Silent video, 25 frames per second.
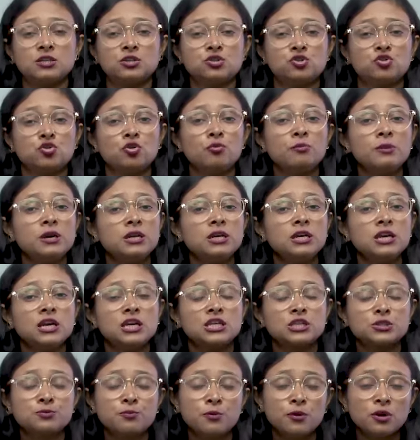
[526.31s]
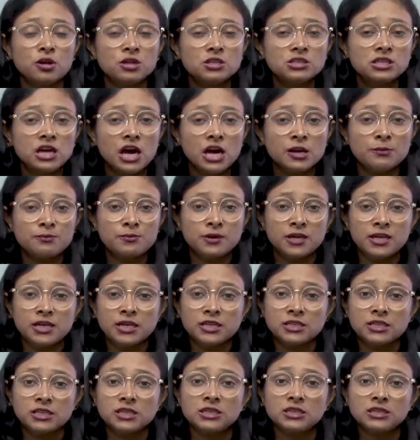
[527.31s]
So many experts are
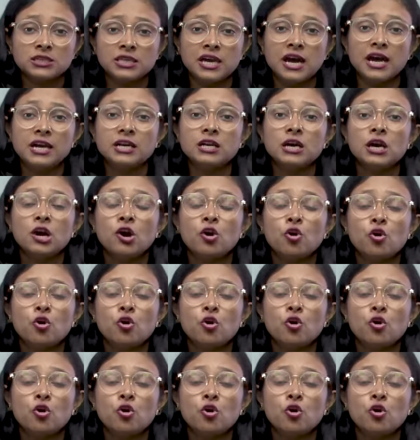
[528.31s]
predicting that